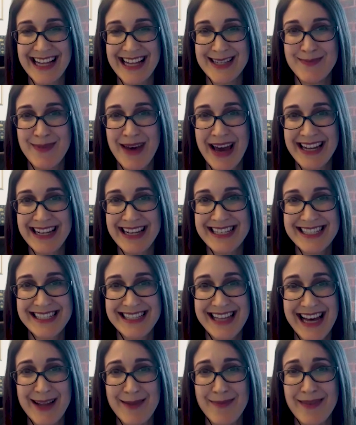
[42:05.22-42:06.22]
and banish
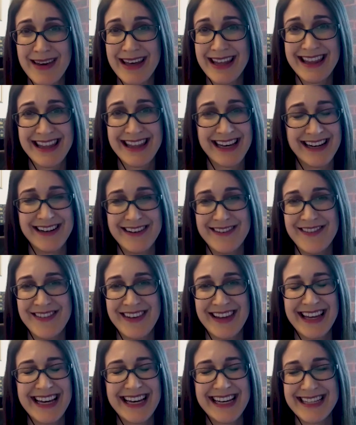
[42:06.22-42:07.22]
that myth of
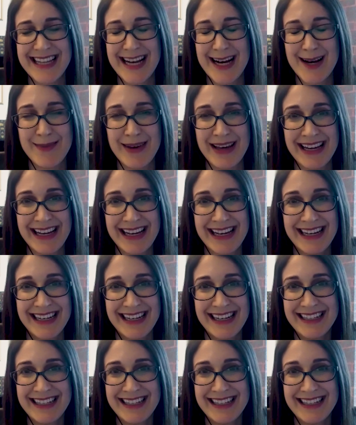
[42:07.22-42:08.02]
economic